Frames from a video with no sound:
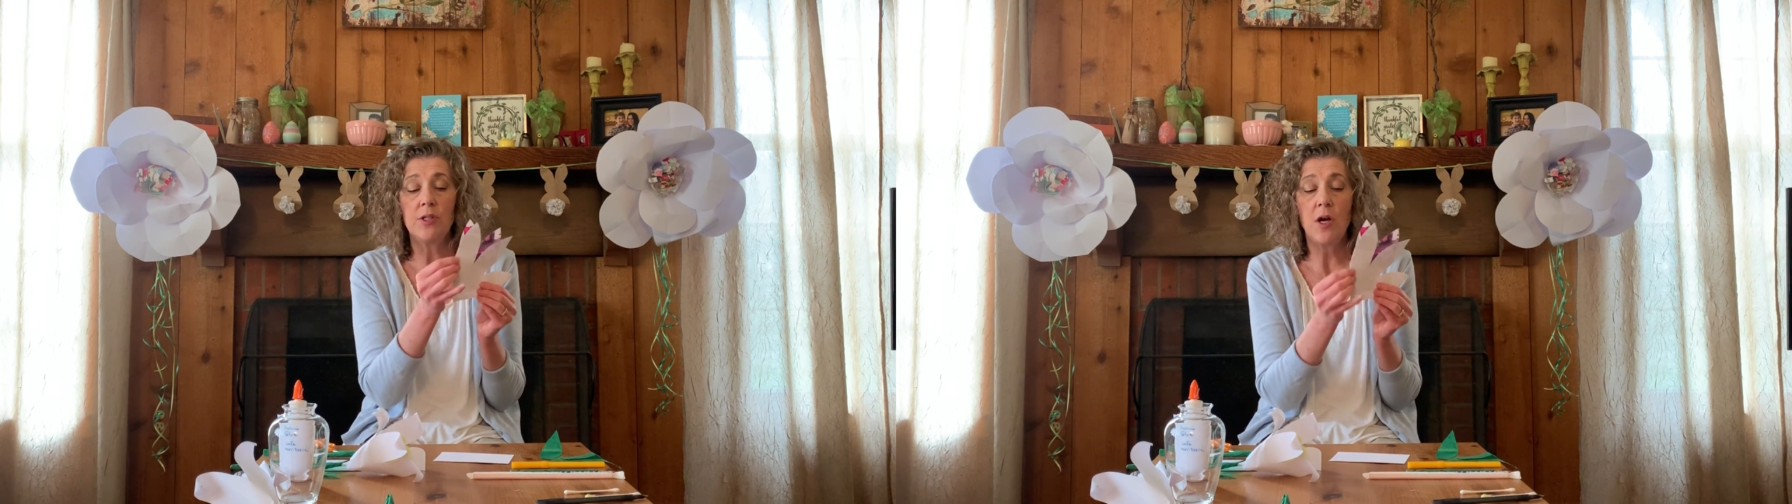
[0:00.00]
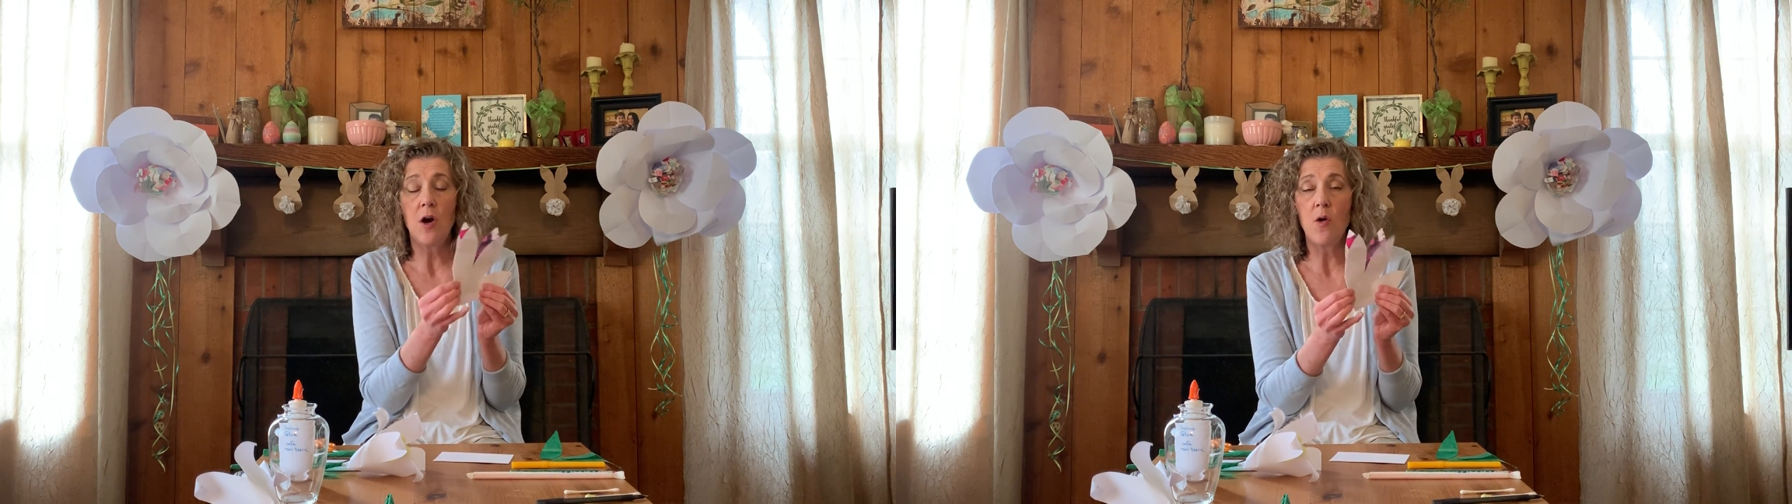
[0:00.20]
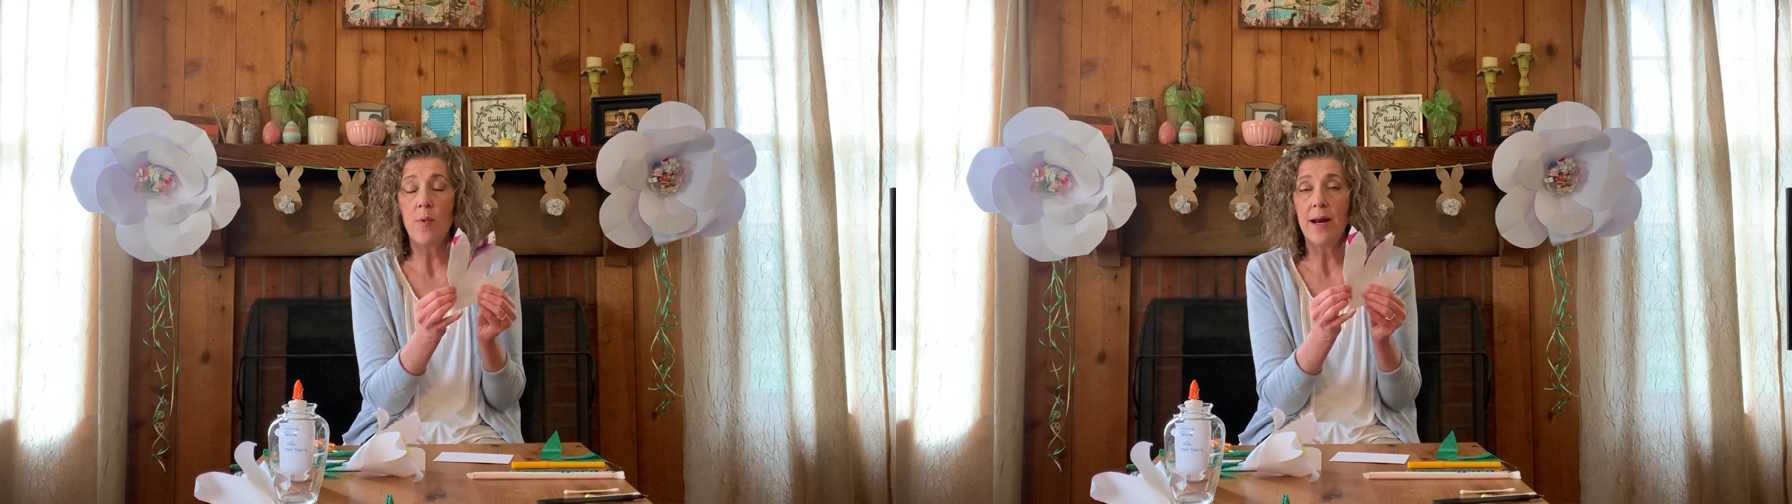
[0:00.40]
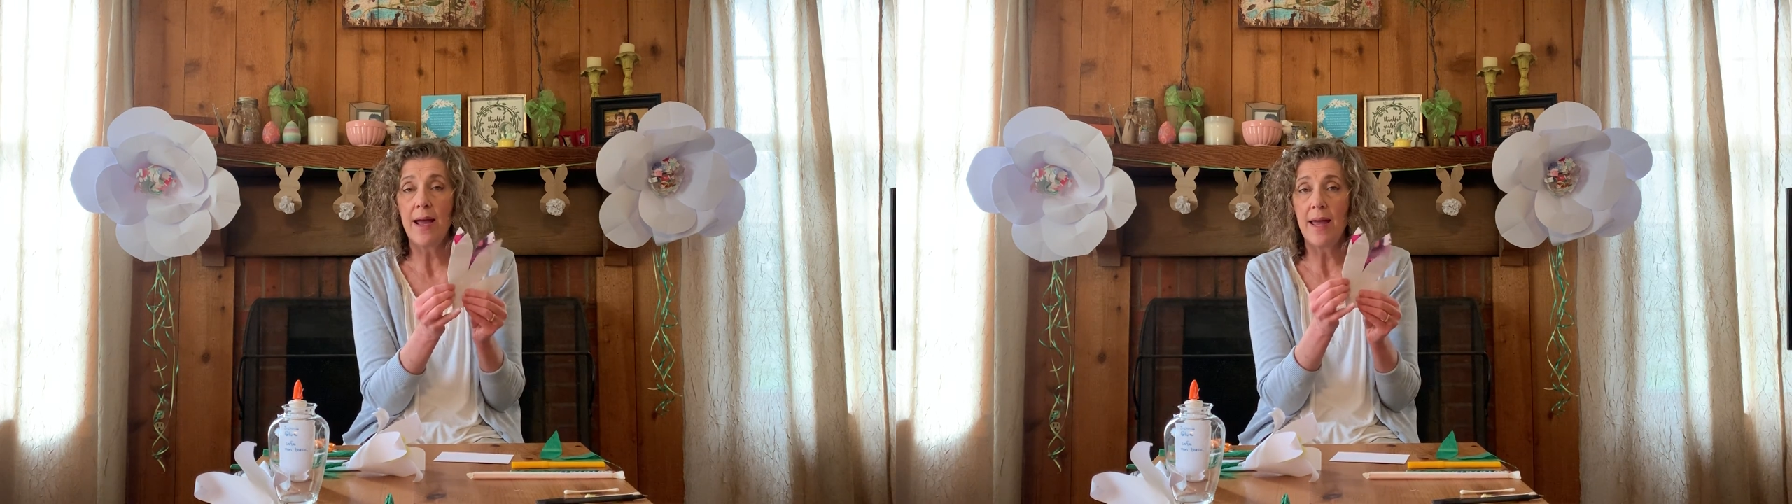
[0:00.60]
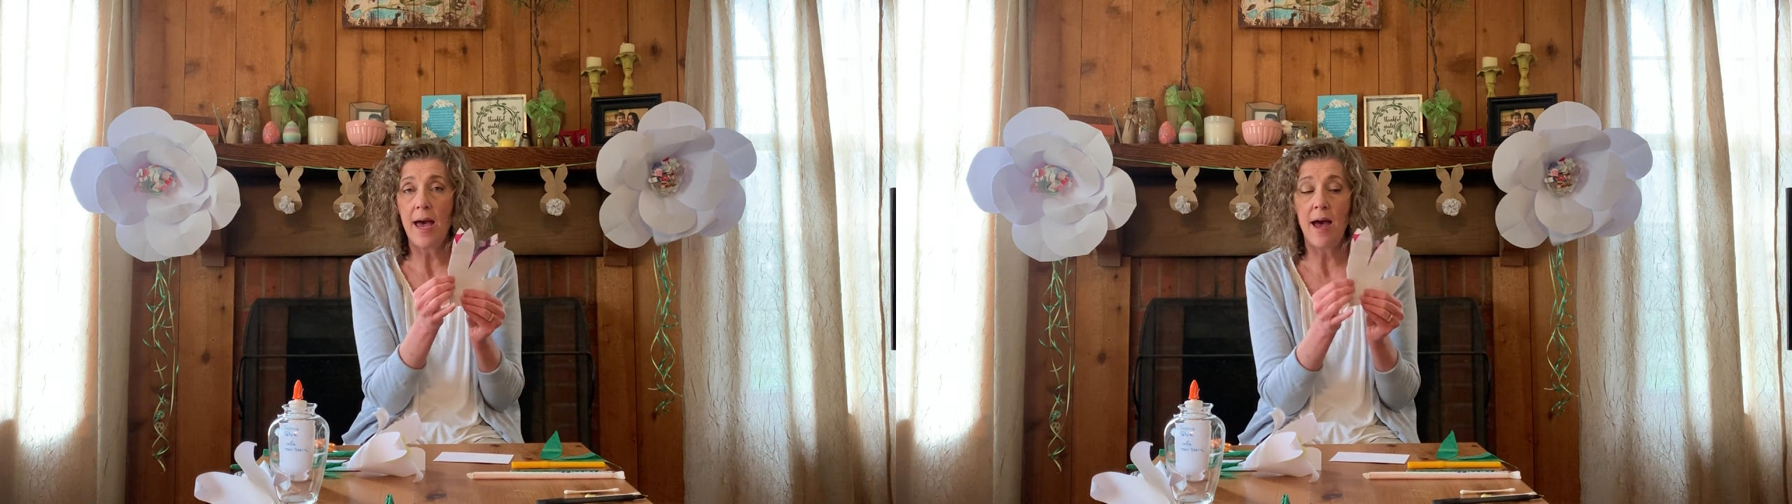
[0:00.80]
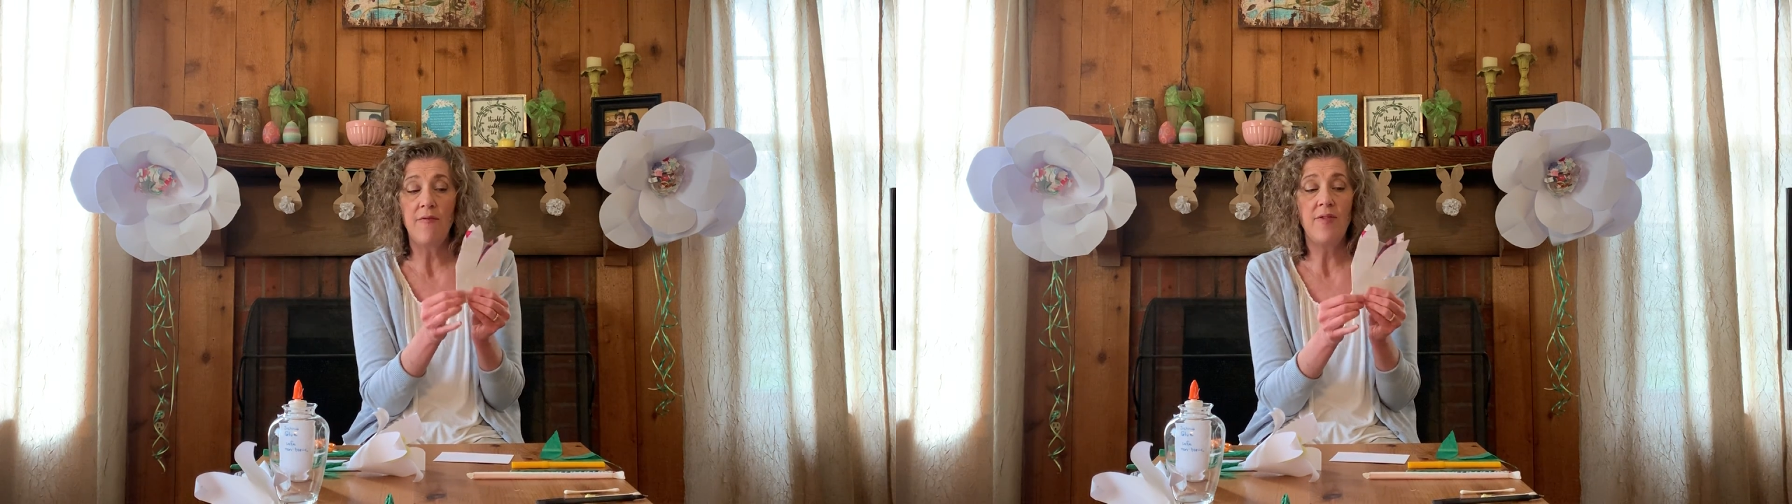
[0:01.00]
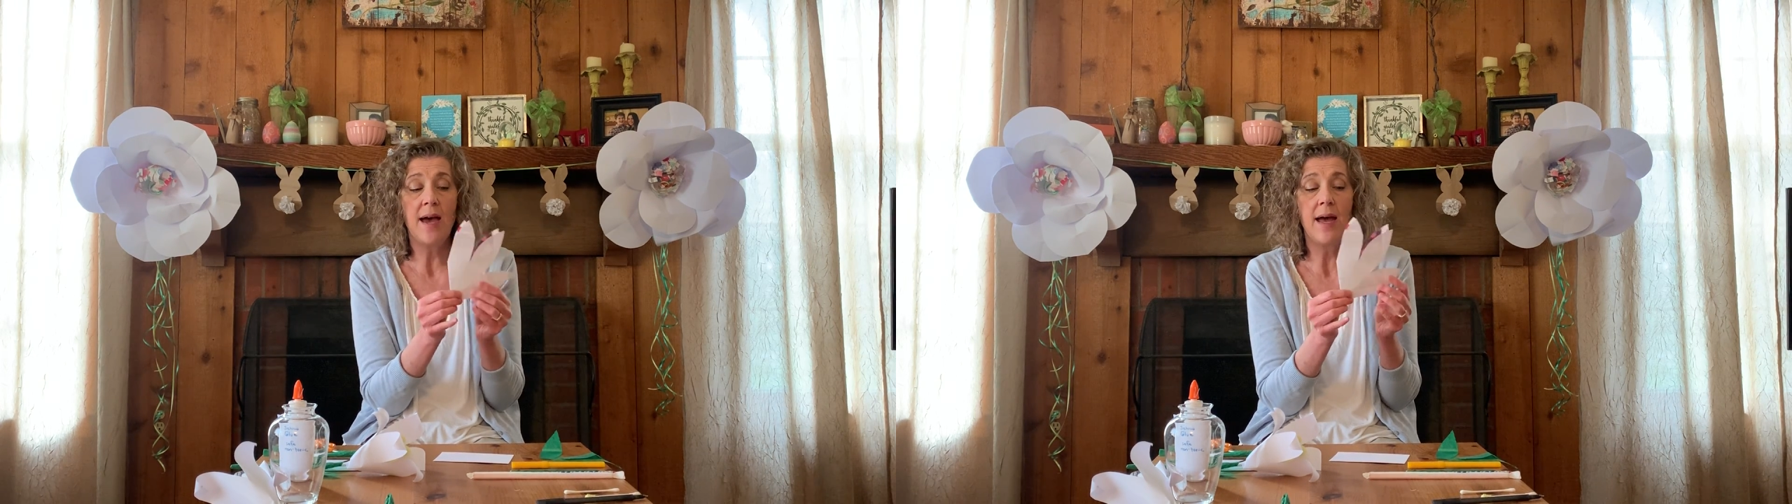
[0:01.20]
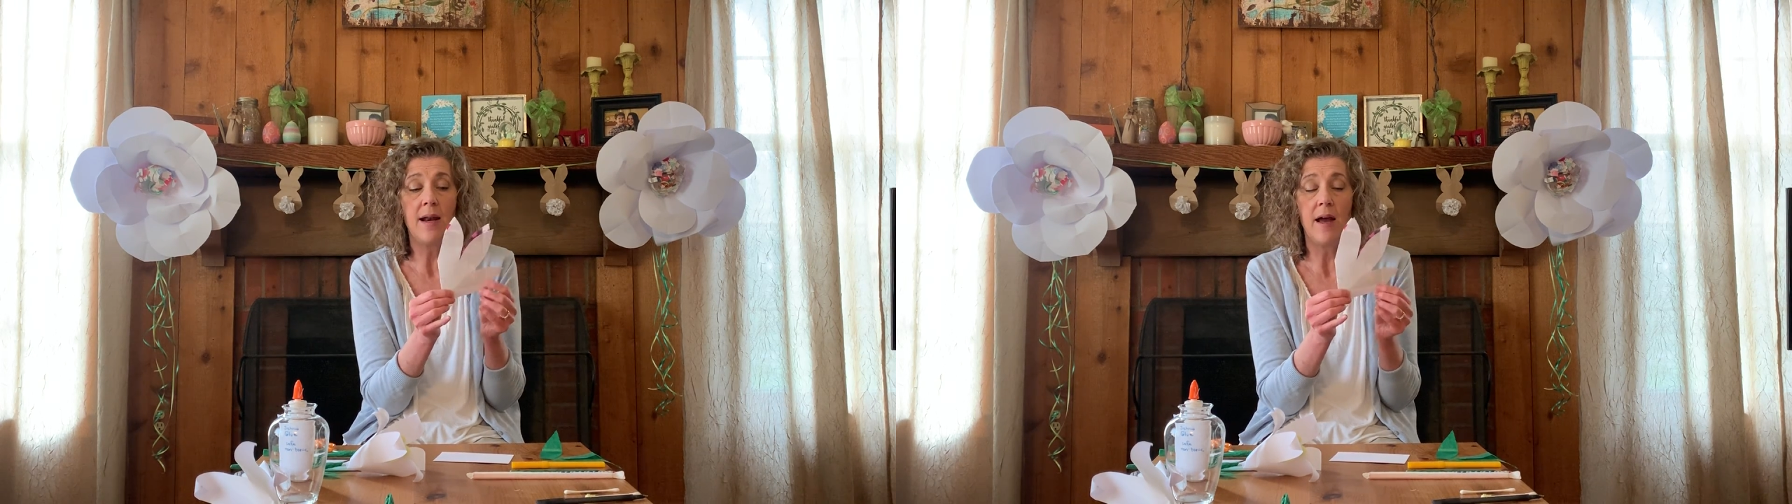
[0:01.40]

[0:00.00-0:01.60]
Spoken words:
so when I half that,